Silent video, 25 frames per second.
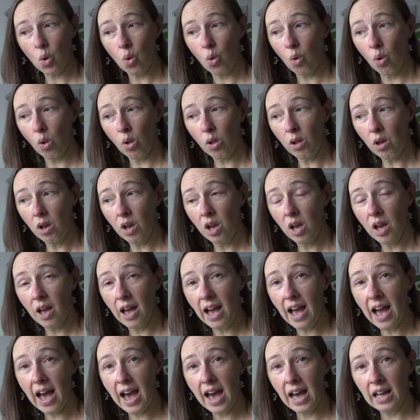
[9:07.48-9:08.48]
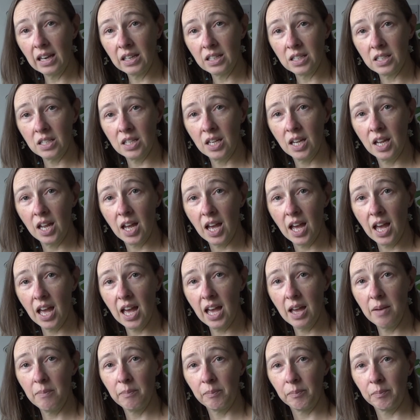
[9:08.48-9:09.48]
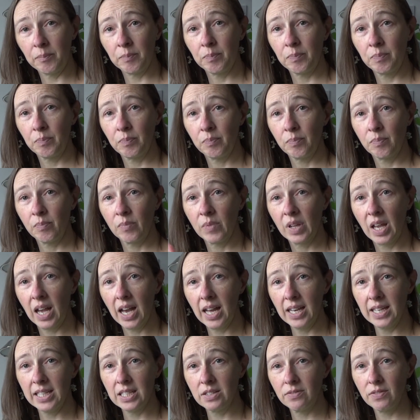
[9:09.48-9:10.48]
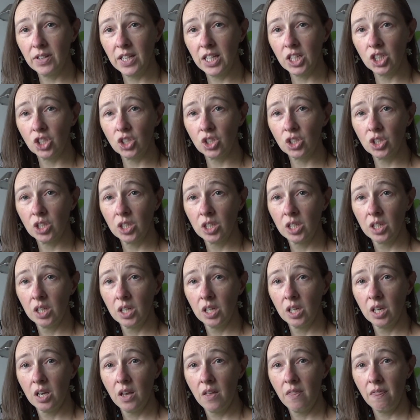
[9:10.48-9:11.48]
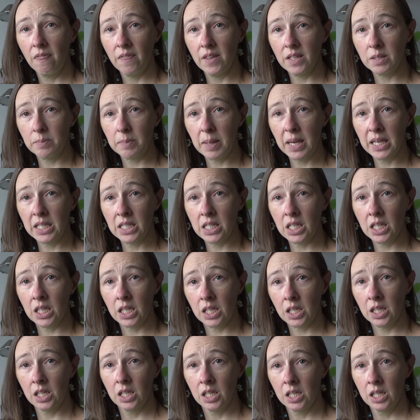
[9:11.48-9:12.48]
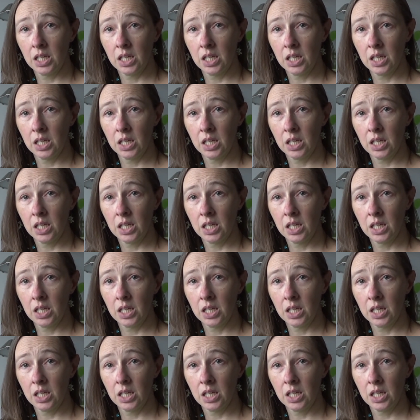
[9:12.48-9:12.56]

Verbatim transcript: haul, and um, I need to finish this painting